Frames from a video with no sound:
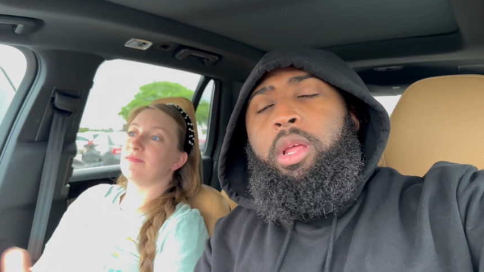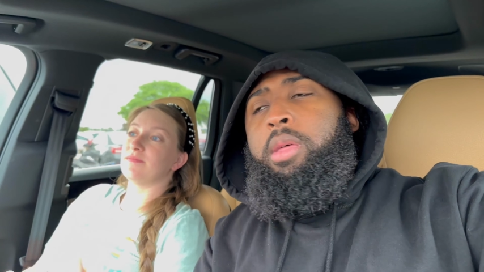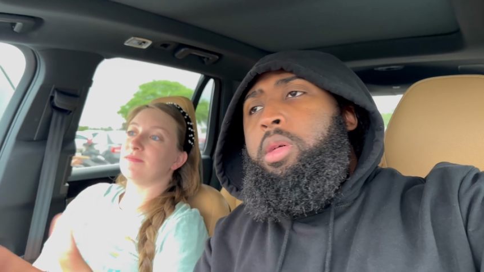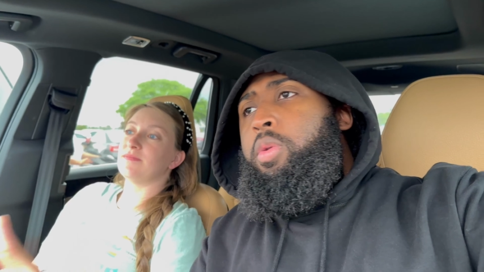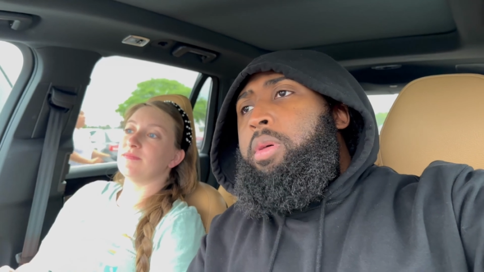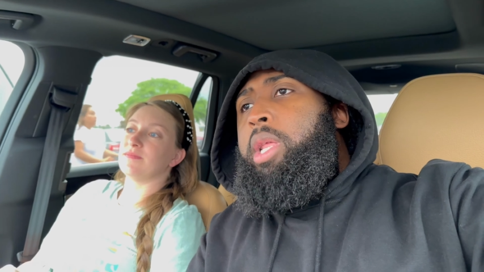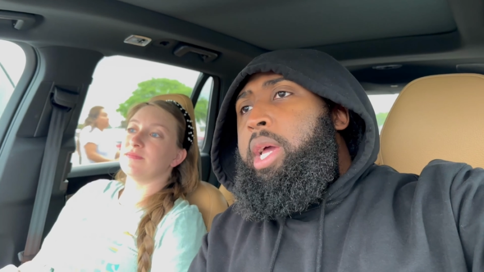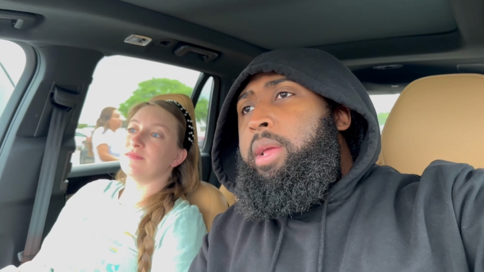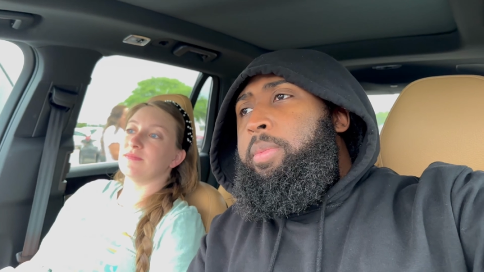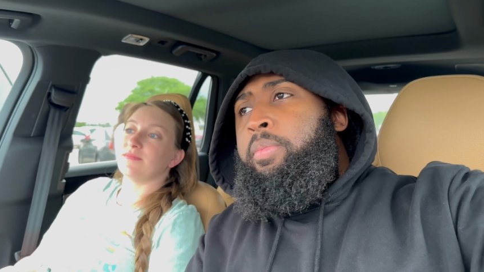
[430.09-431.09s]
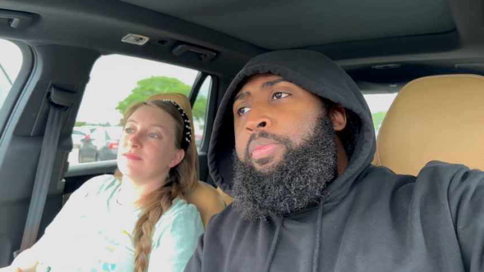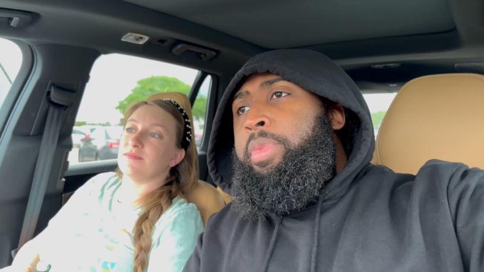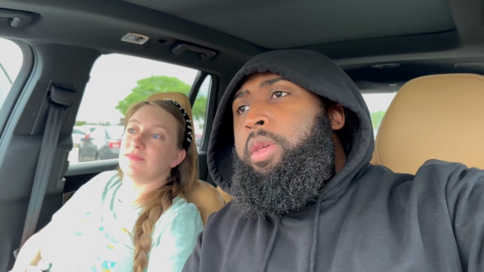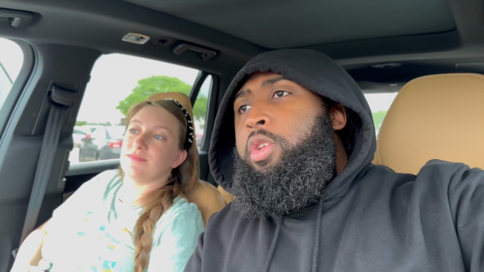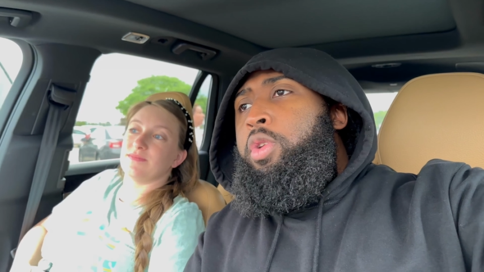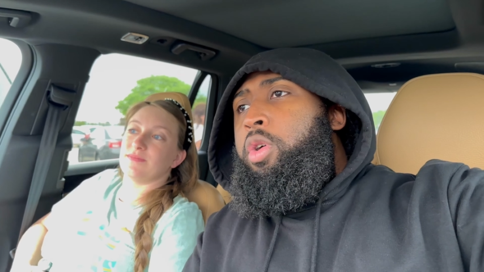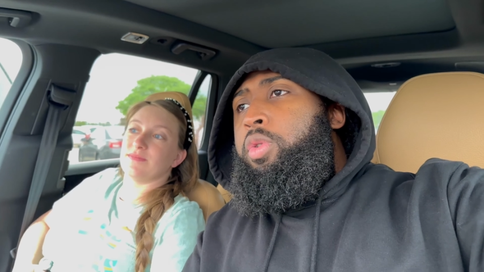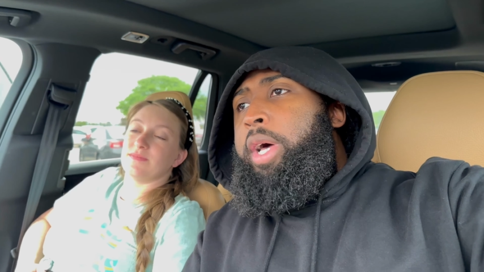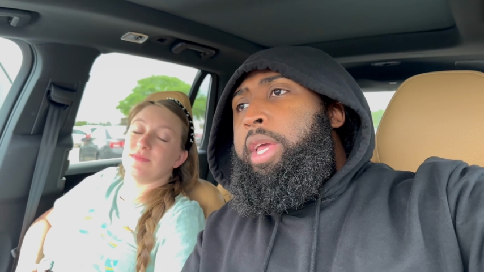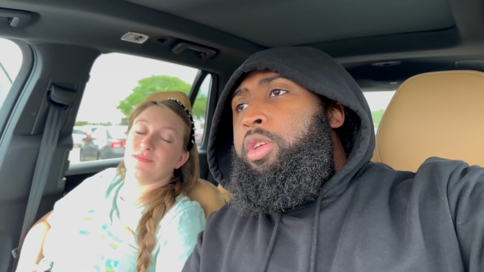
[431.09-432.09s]
Speaker 1: So, it's like, you know,
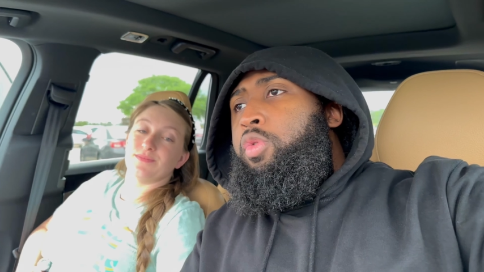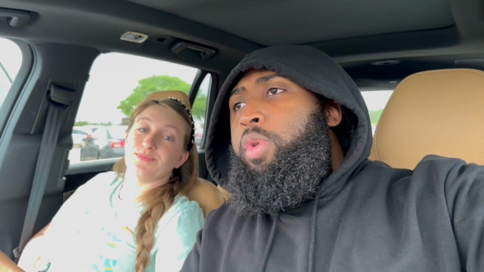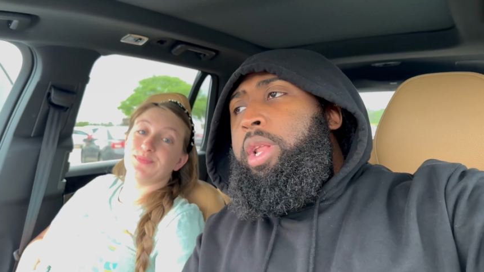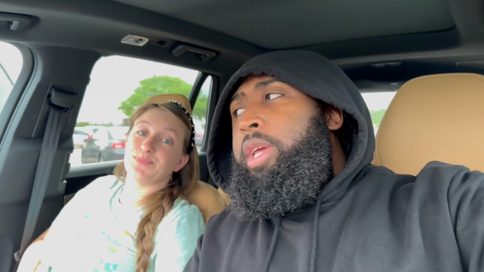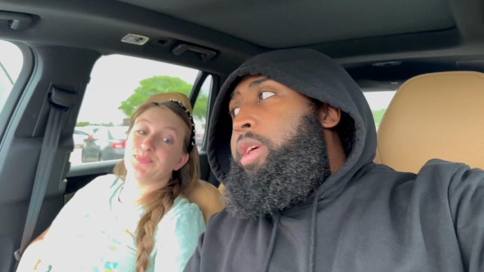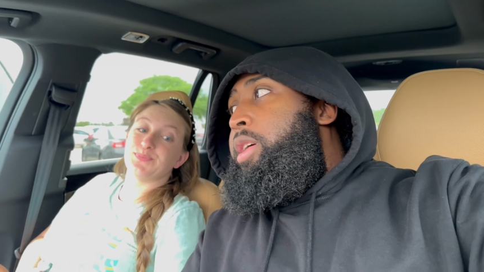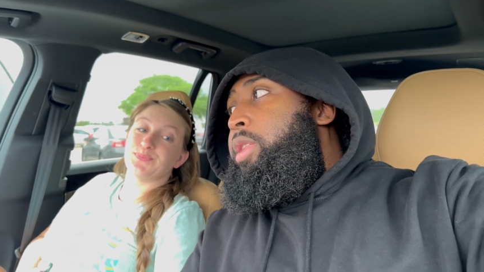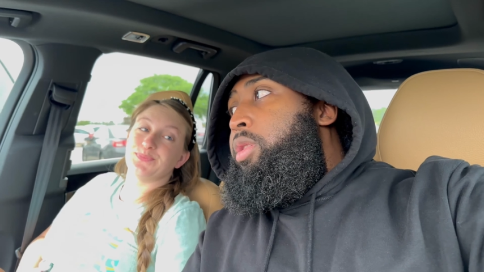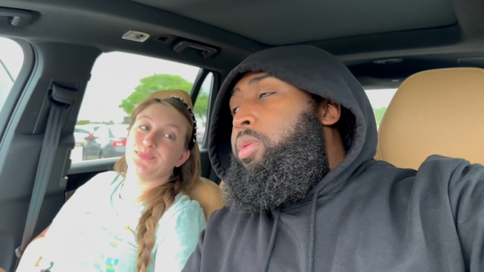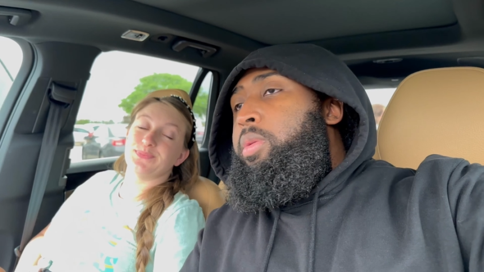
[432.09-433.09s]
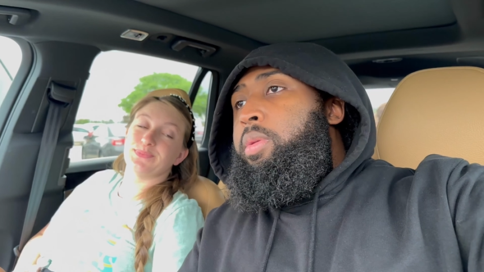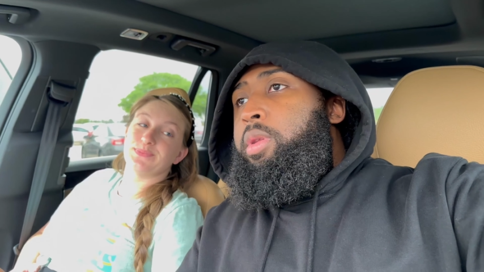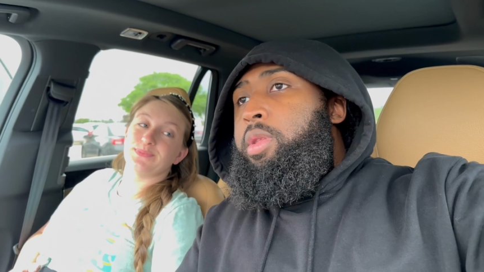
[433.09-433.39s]
like, you really couldn't...